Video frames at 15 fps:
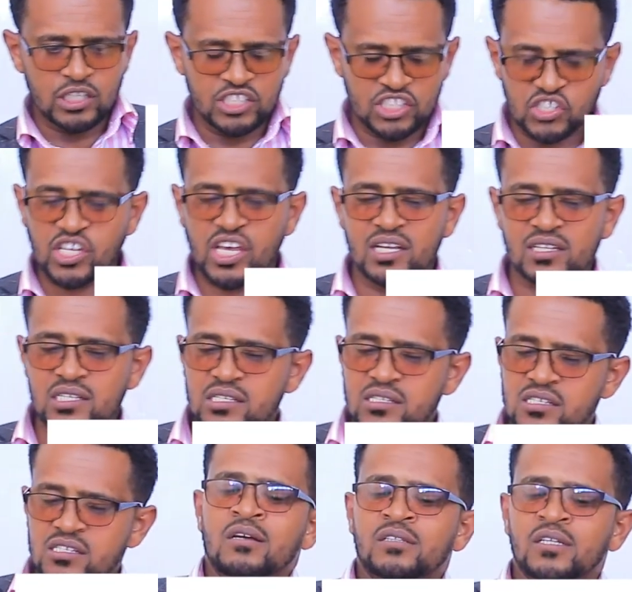
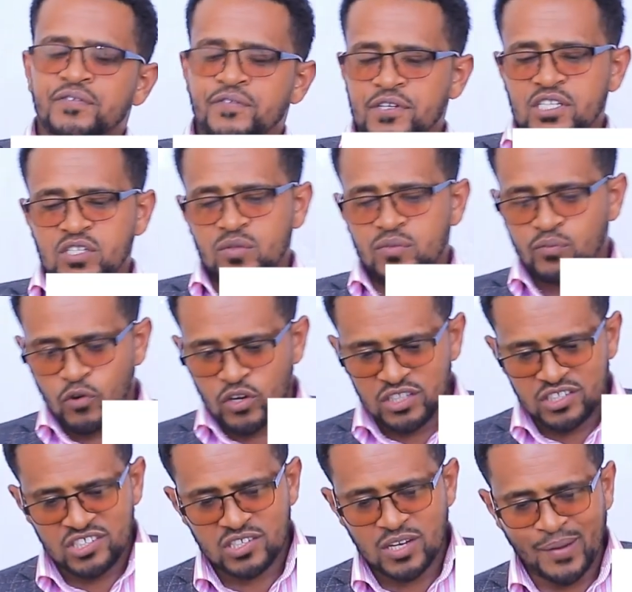discuss, the first
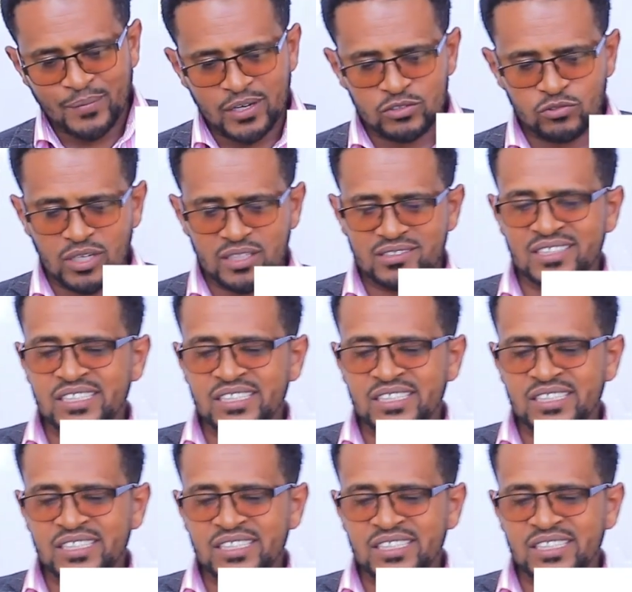point is about what?